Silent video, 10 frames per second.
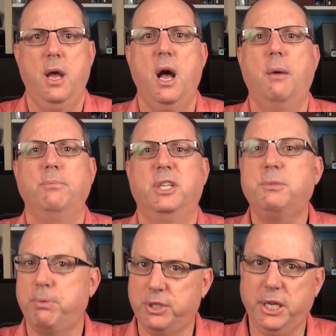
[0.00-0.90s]
Um,
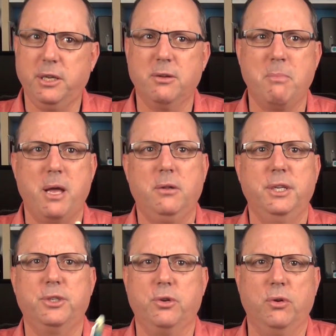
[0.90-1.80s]
this particular model
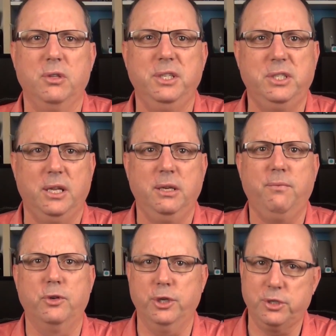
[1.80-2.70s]
is currently selling
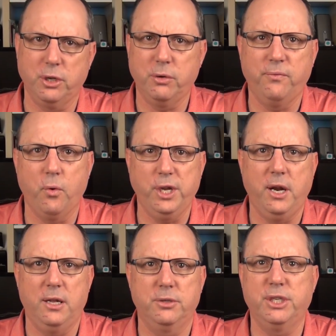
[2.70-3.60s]
for just under $40
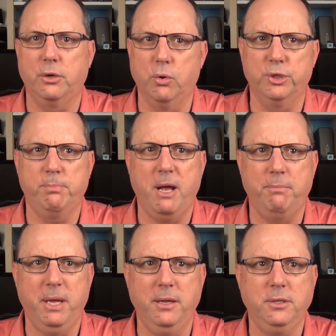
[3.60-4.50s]
at
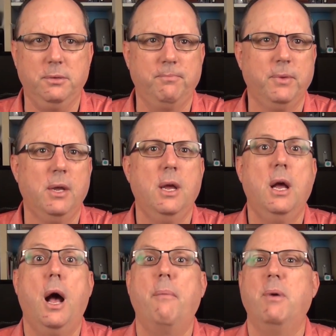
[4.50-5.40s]
Goldspot Pens.
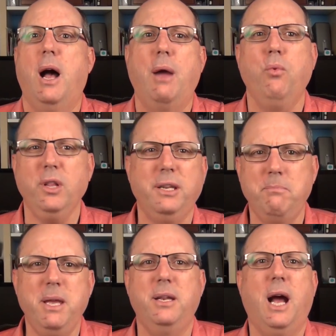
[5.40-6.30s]
Um, I will
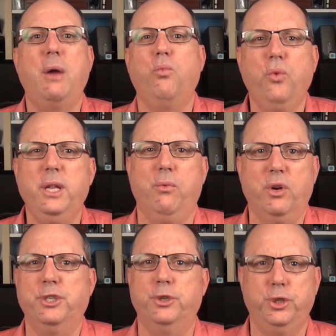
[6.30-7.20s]
admit, I really
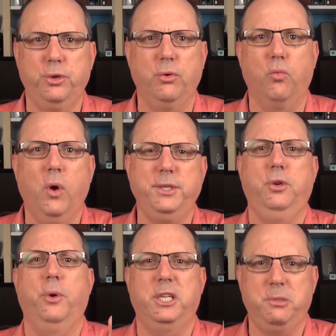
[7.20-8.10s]
wasn't sure what
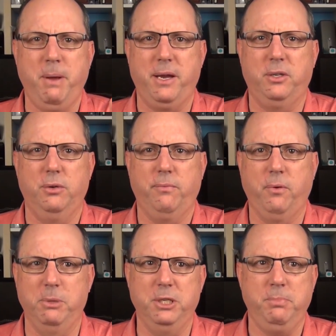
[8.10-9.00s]
to expect
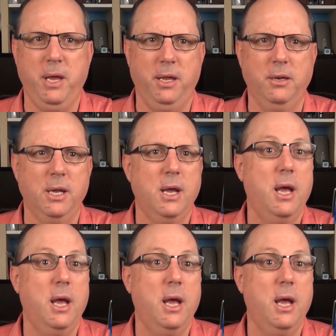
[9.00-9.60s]
from this pen.